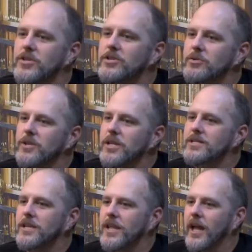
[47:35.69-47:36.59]
you do
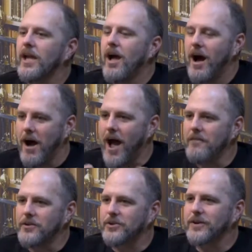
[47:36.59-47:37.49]
it's like I
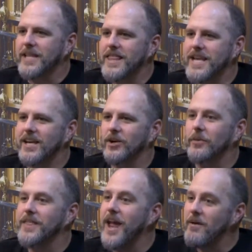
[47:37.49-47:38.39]
have a degree in theater
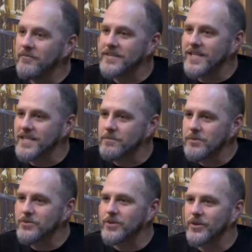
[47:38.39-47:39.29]
with an emphasis in
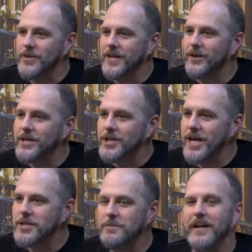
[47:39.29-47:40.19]
musical theater and
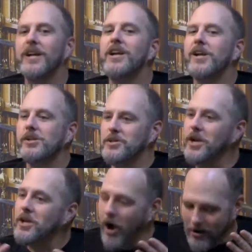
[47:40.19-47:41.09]
Shakespeare. Okay. All right.
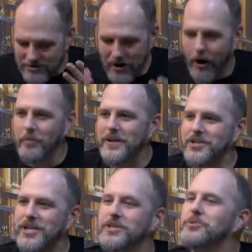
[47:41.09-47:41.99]
Uh,
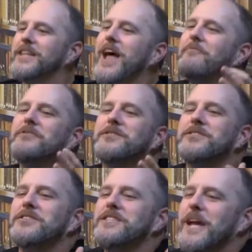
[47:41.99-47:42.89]
RPGs with an
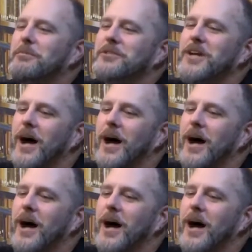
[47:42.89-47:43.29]
emphasis in tabletop.